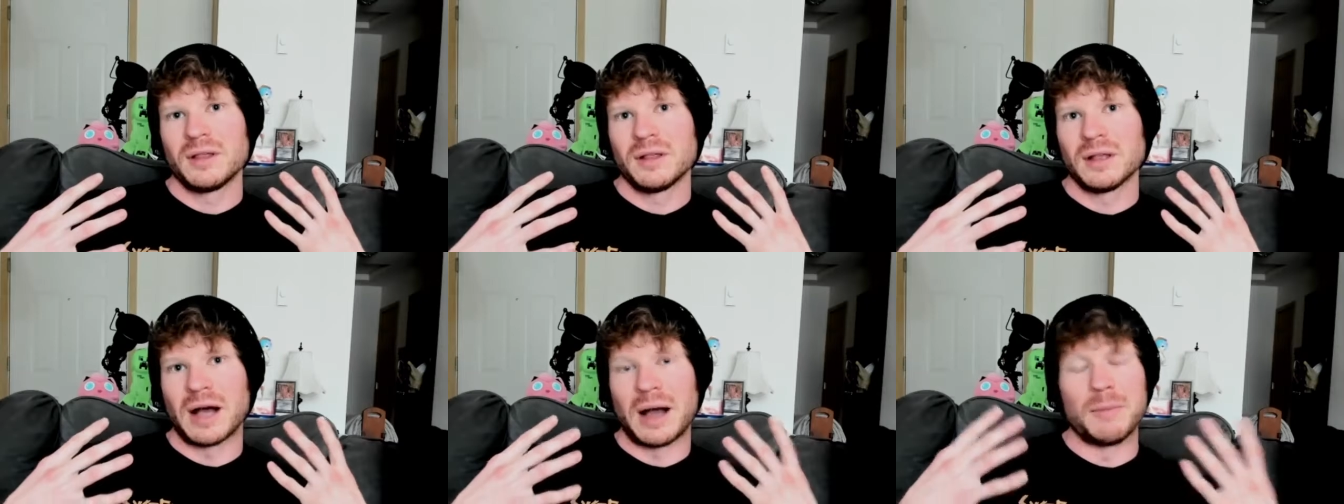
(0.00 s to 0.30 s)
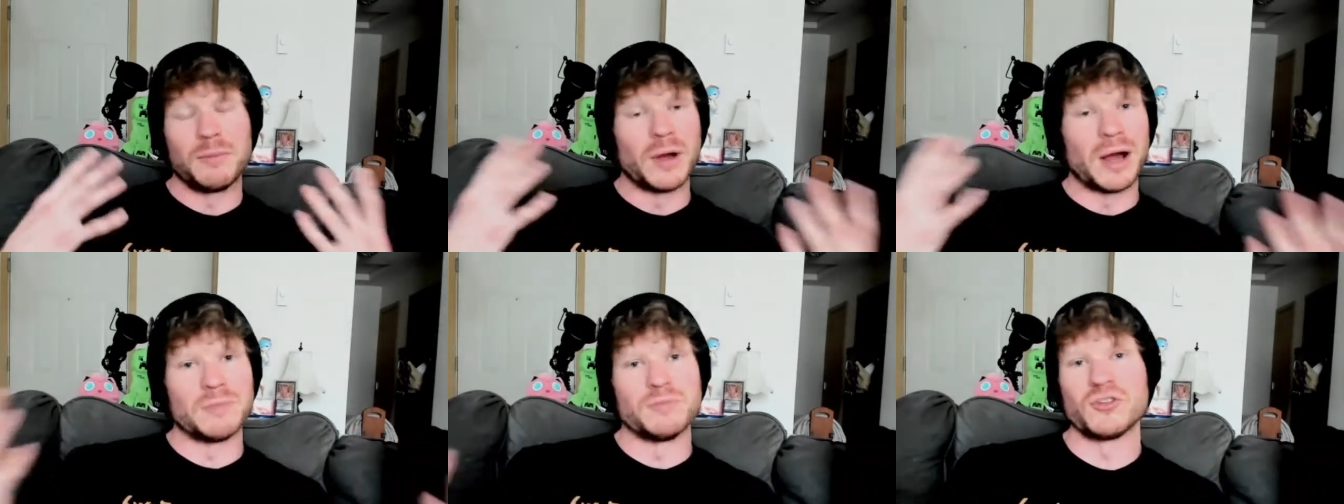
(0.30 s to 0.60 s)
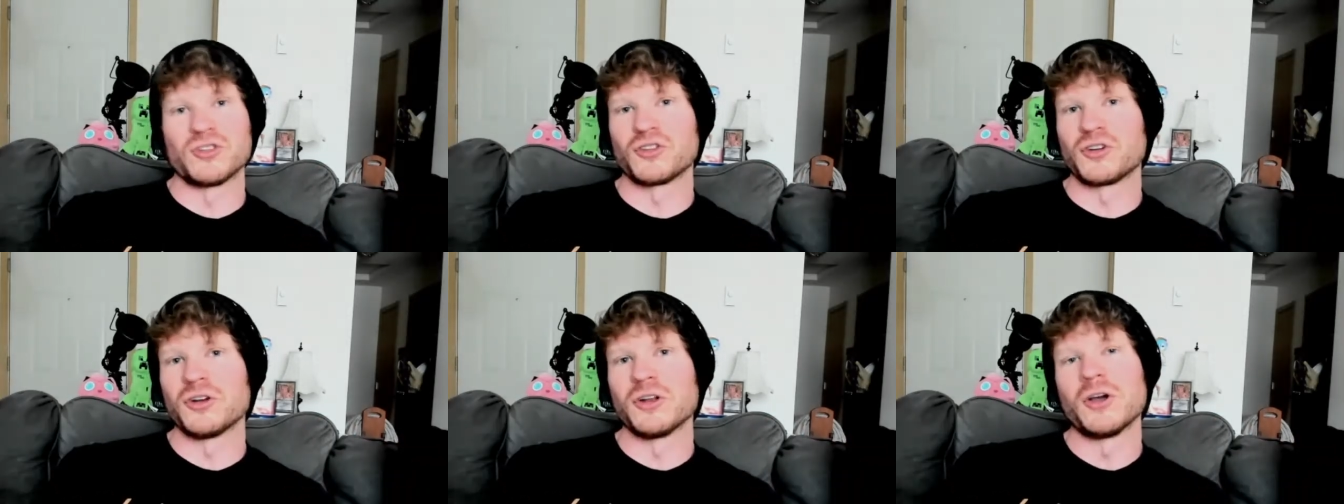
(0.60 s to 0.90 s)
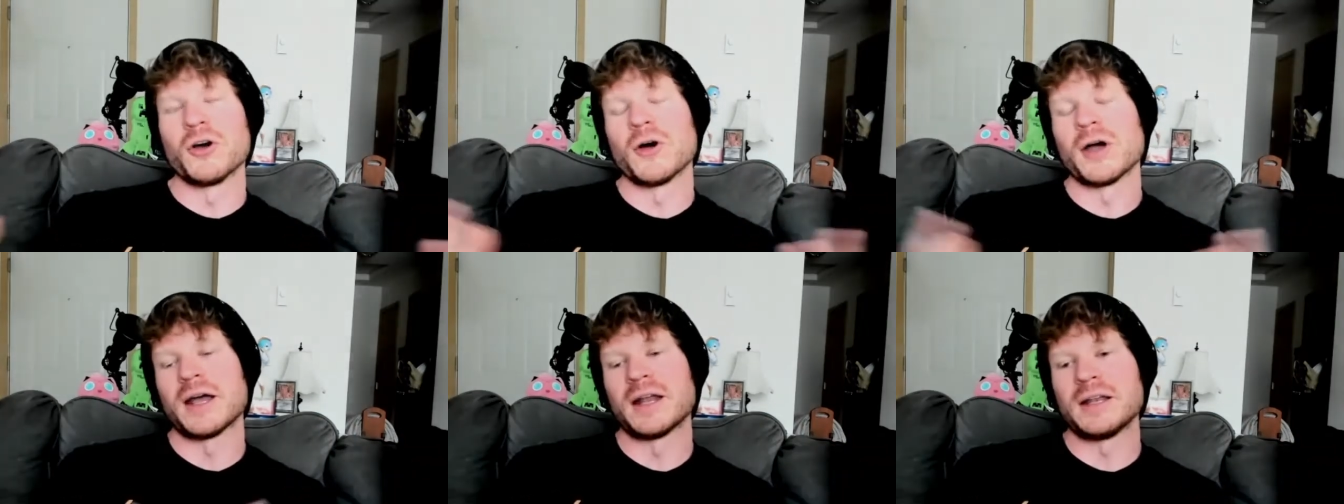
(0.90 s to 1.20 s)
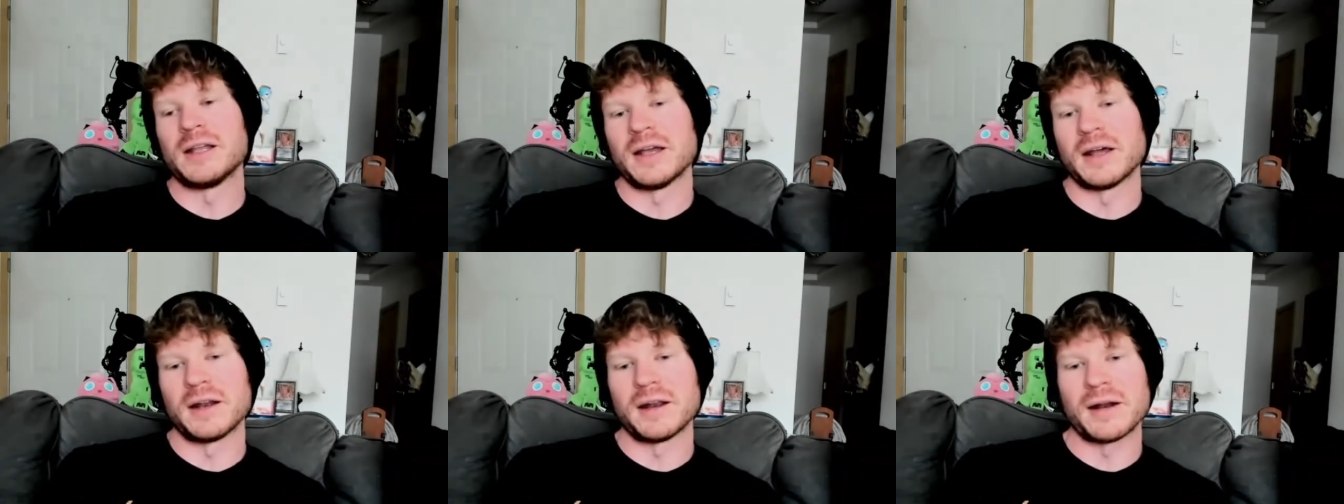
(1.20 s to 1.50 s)
I'm just going to go ahead
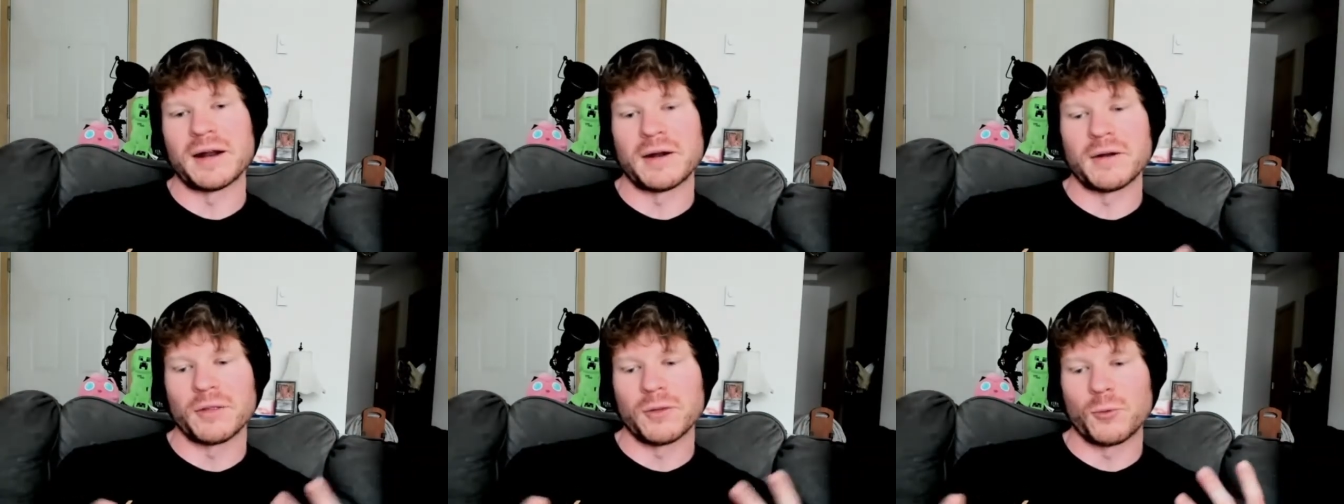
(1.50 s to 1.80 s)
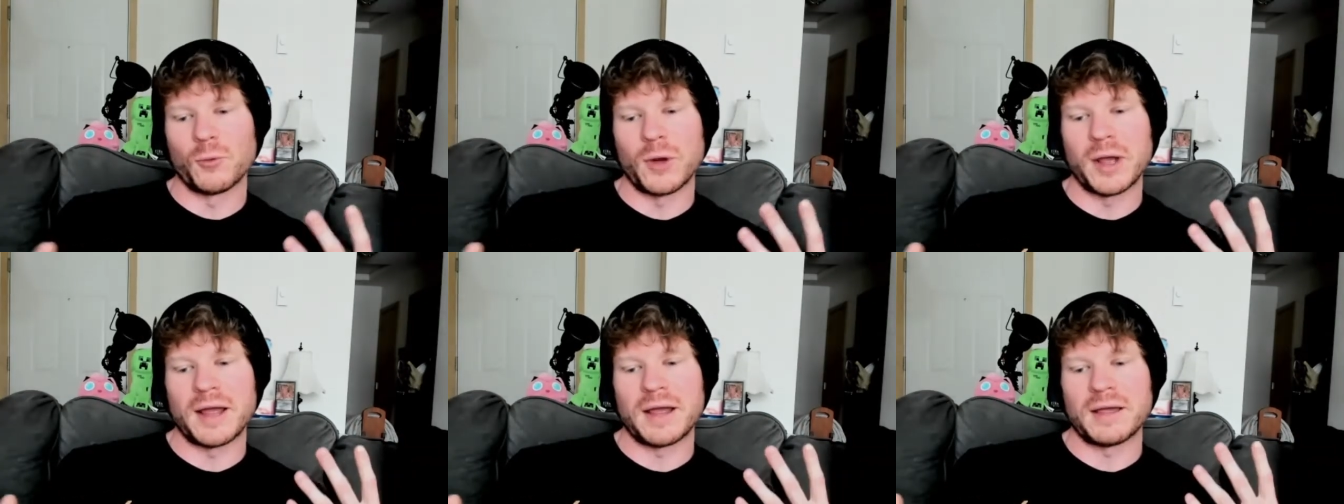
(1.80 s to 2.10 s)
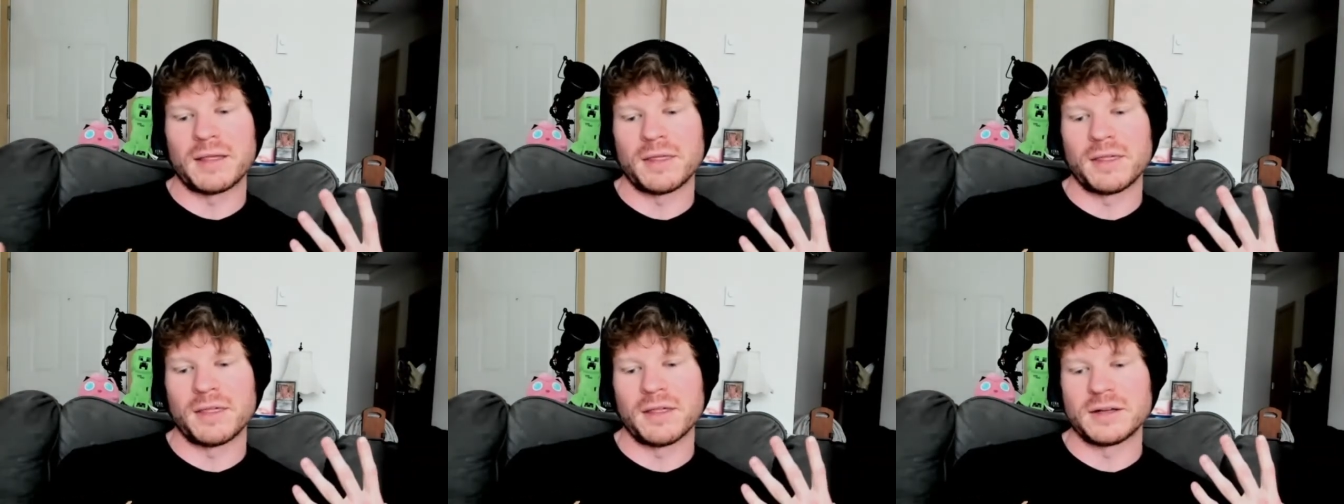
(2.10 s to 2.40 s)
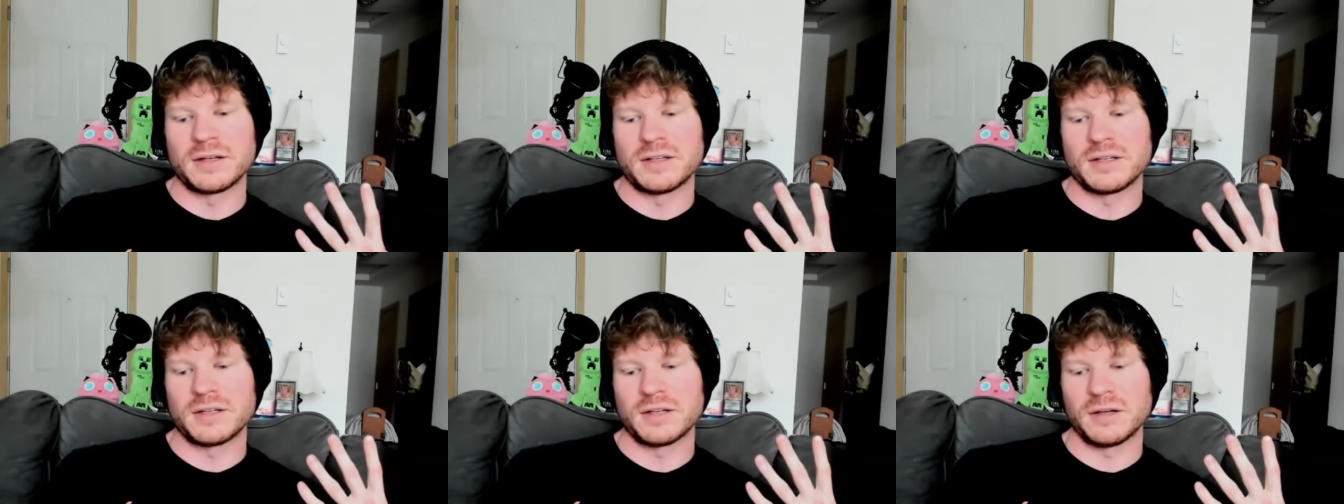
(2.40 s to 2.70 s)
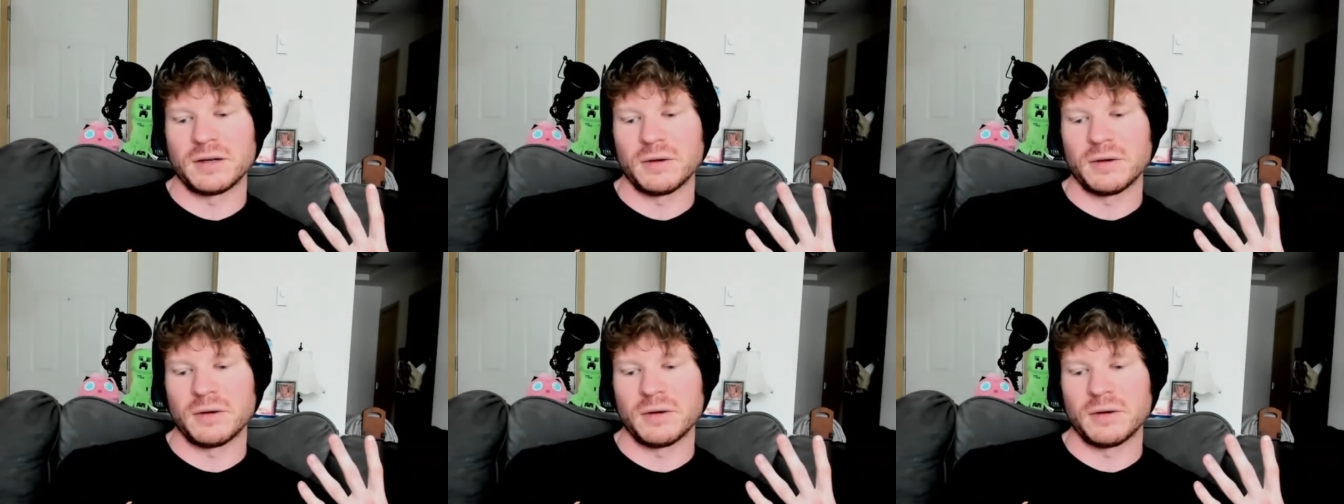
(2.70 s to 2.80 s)
and get it out of the way that